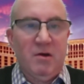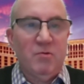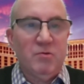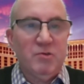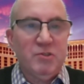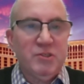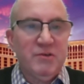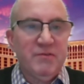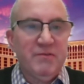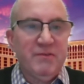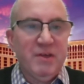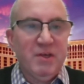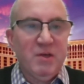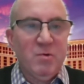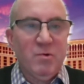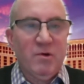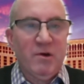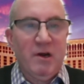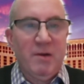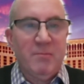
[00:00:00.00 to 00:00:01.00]
ocean
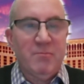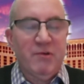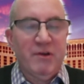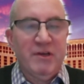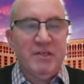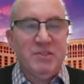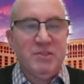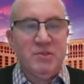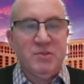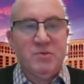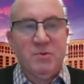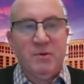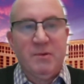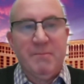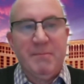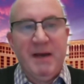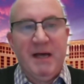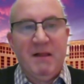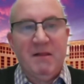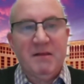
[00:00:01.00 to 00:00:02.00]
view or upgrade you to a
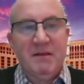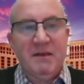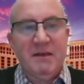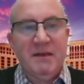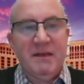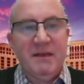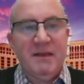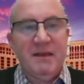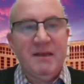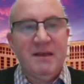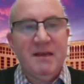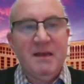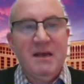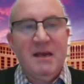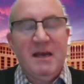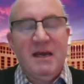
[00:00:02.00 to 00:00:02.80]
balcony,